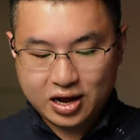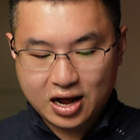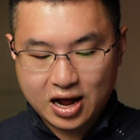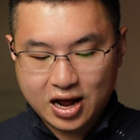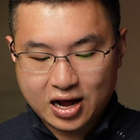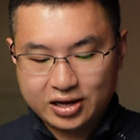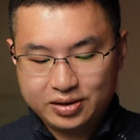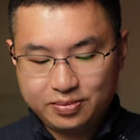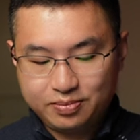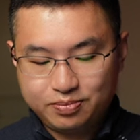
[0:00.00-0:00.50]

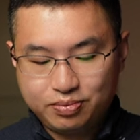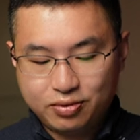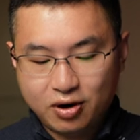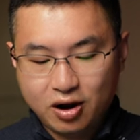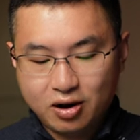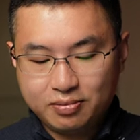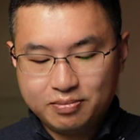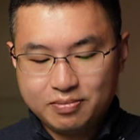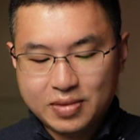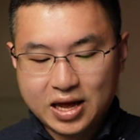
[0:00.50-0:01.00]
I
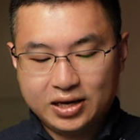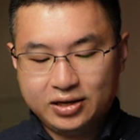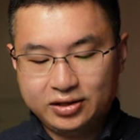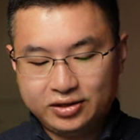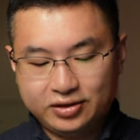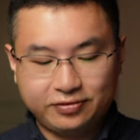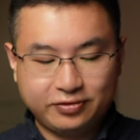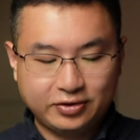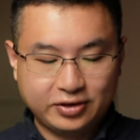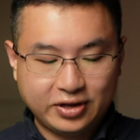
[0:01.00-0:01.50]
brought many
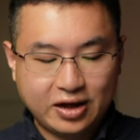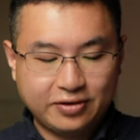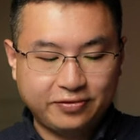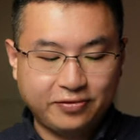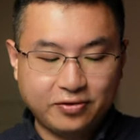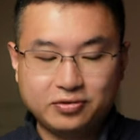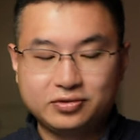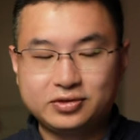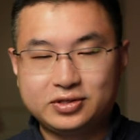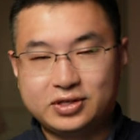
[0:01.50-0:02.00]
different
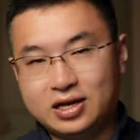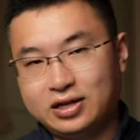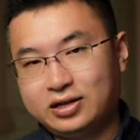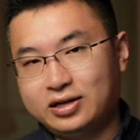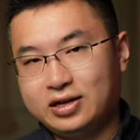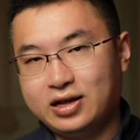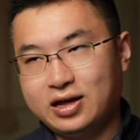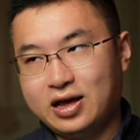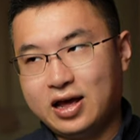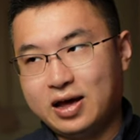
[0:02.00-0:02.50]
headphones
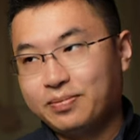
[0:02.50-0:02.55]
and